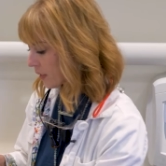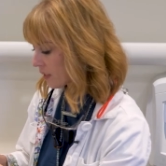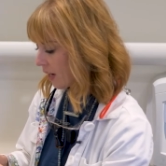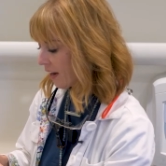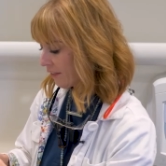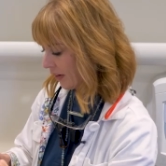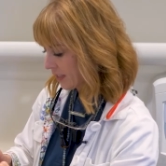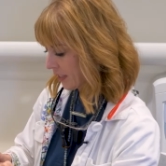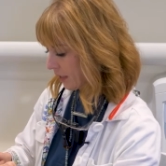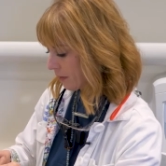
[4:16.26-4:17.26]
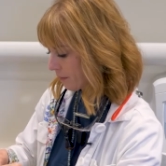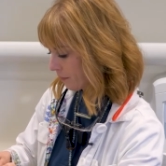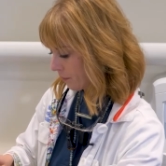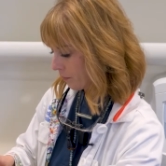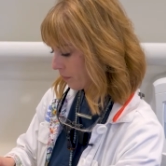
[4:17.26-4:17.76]
that's side vented,
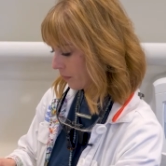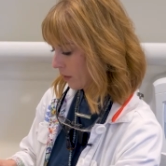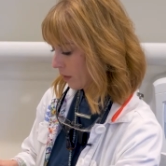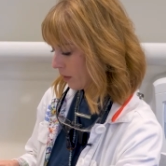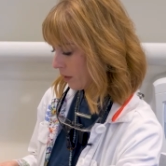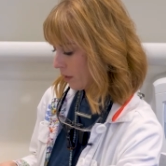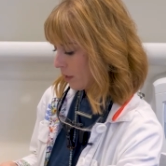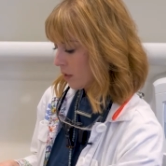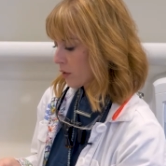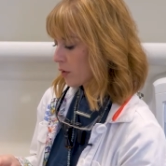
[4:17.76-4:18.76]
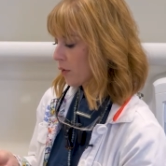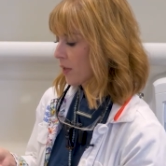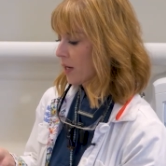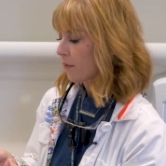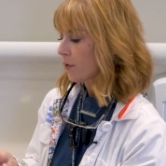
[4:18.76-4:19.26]
so
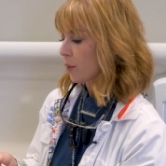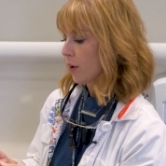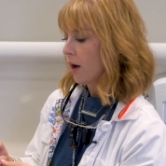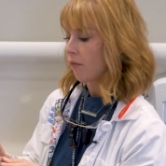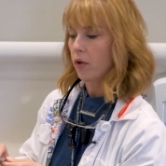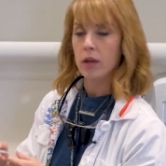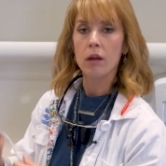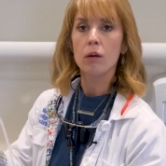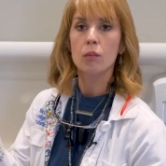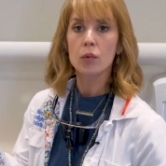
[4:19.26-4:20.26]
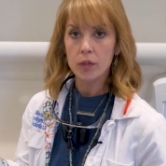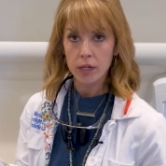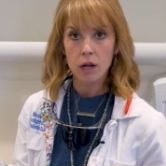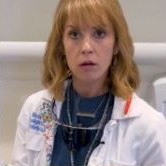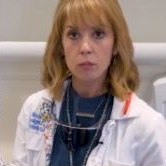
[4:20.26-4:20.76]
that if you were having a root
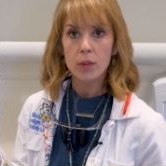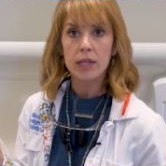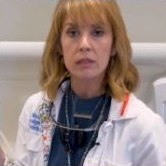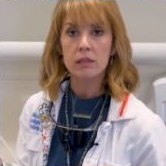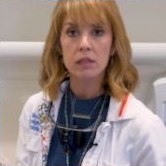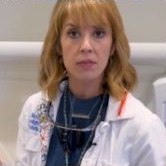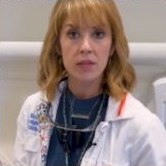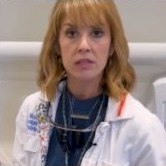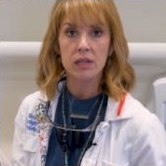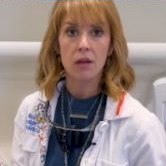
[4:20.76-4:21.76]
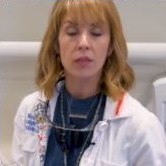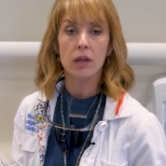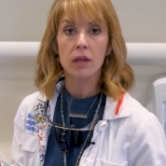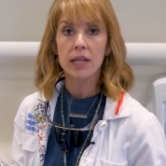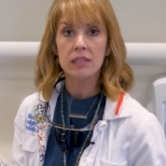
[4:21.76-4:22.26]
canal, we could send this down
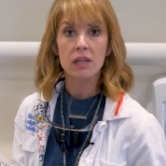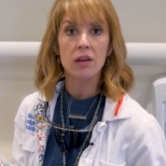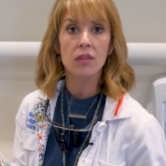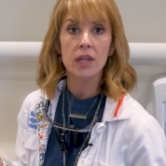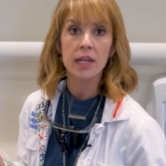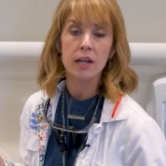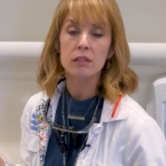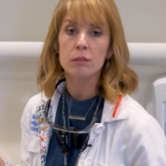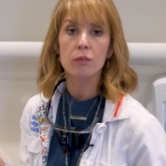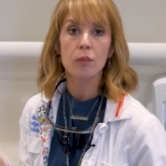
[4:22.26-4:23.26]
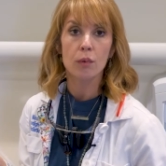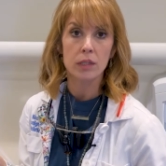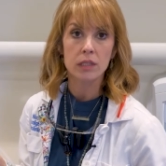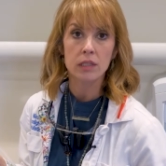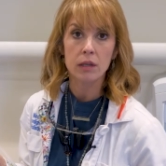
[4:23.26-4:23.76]
the inside of the canals before
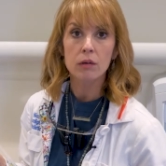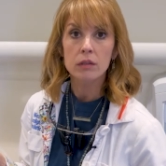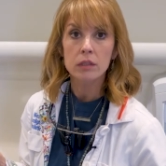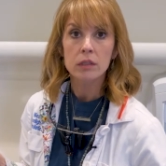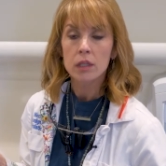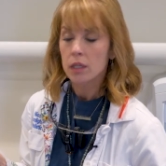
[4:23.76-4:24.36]
it's sealed.